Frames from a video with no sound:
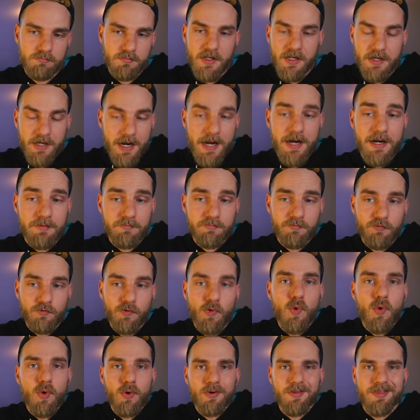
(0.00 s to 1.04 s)
the name
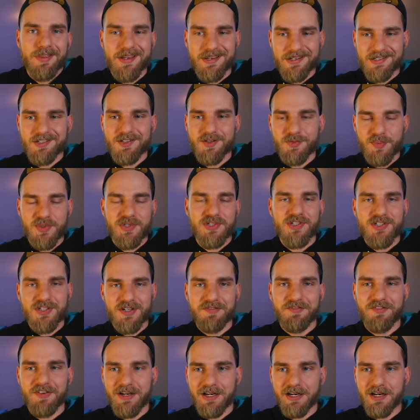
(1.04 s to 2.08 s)
for this
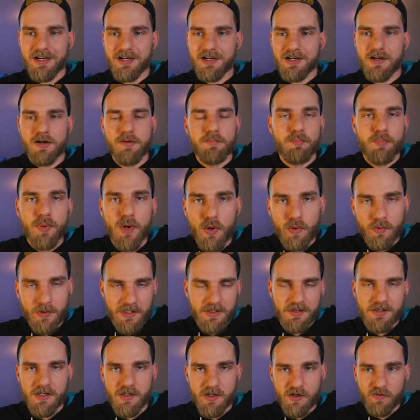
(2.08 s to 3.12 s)
specific
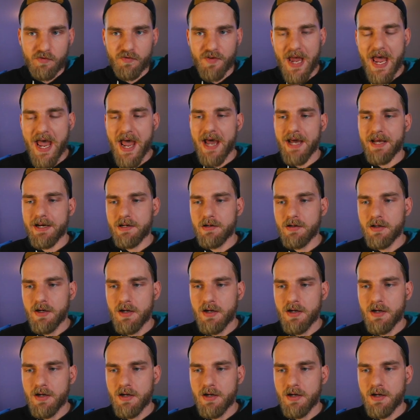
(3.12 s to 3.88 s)
component that you've added.